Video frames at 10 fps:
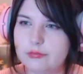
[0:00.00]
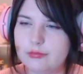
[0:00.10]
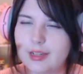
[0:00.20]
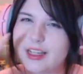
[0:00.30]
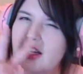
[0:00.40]

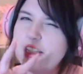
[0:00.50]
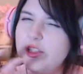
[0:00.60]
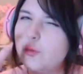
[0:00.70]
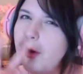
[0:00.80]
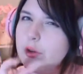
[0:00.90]
like an
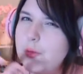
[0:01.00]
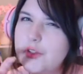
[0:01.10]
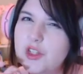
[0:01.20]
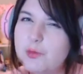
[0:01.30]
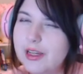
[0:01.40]
ideal
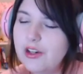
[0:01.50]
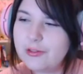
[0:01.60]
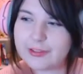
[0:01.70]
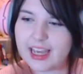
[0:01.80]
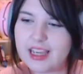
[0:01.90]
Pokemon
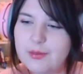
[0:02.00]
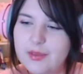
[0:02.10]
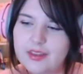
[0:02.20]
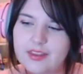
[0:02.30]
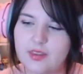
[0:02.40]
spin-off game
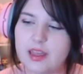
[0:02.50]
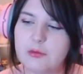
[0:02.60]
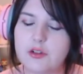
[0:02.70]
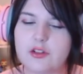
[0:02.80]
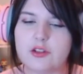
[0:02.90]
that they
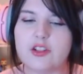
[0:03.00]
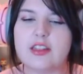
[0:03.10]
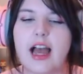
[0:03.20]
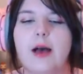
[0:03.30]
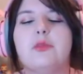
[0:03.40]
would
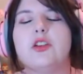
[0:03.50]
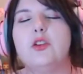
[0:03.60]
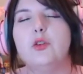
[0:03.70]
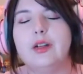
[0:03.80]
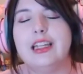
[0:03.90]
just
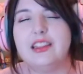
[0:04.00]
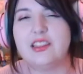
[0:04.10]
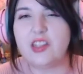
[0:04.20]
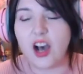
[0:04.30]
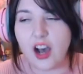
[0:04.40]
absolutely
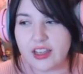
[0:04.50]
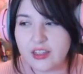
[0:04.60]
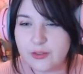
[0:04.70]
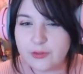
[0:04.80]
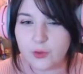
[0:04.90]

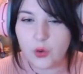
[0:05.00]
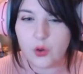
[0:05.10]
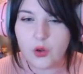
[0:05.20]
die for?